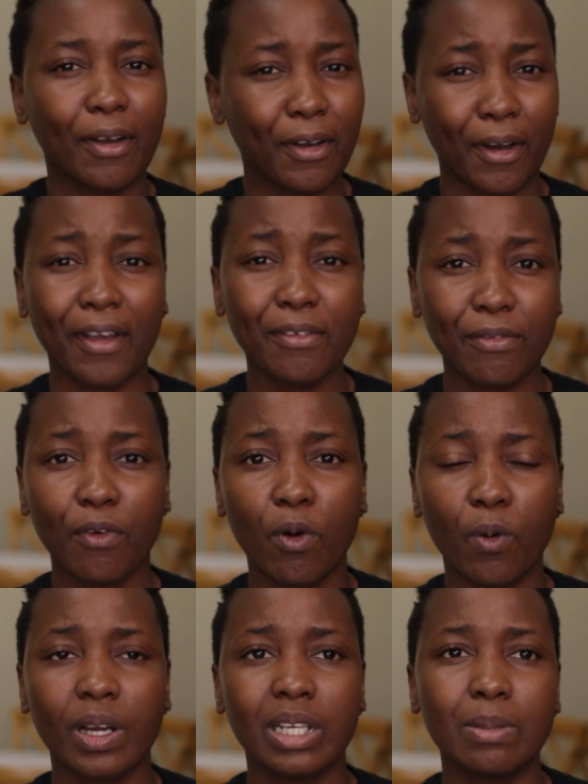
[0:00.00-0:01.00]
Going
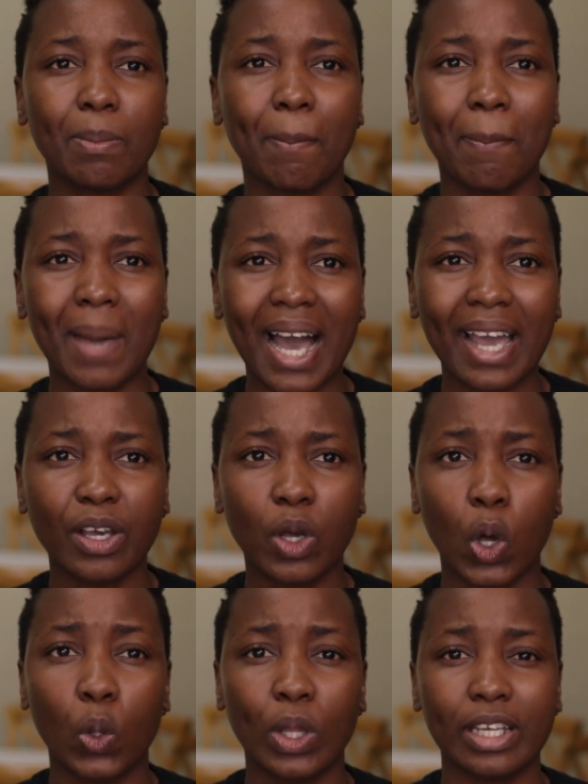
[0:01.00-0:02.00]
forward, my
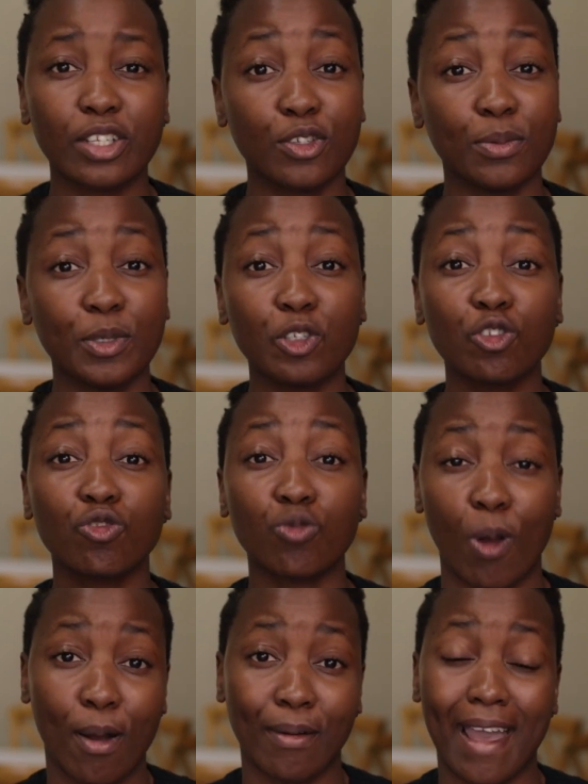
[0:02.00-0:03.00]
goal is to be
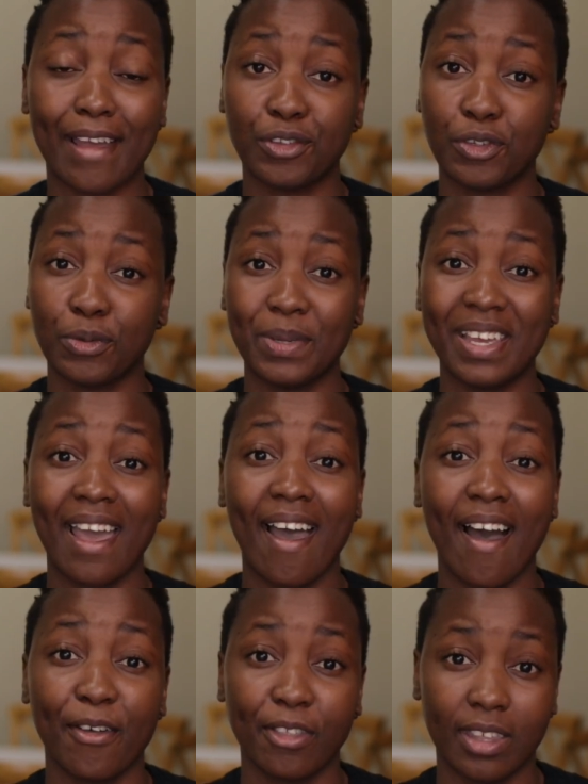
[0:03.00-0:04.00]
strong and to be
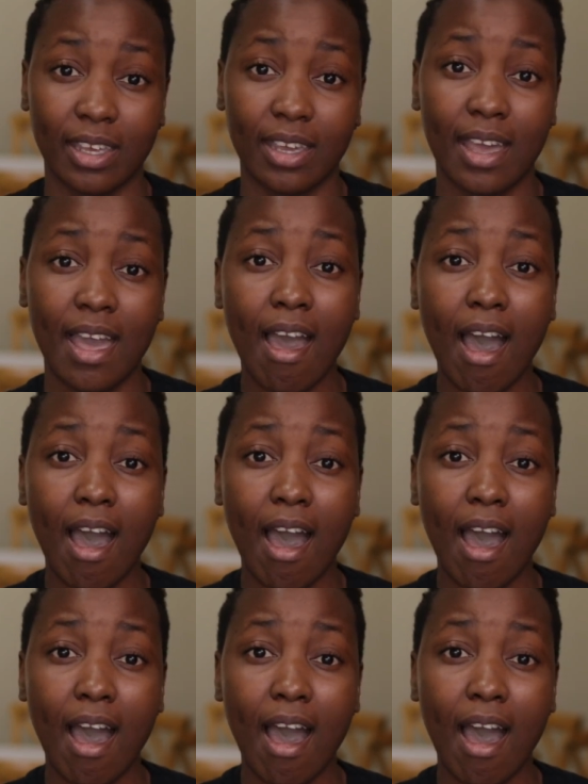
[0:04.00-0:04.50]
healthy.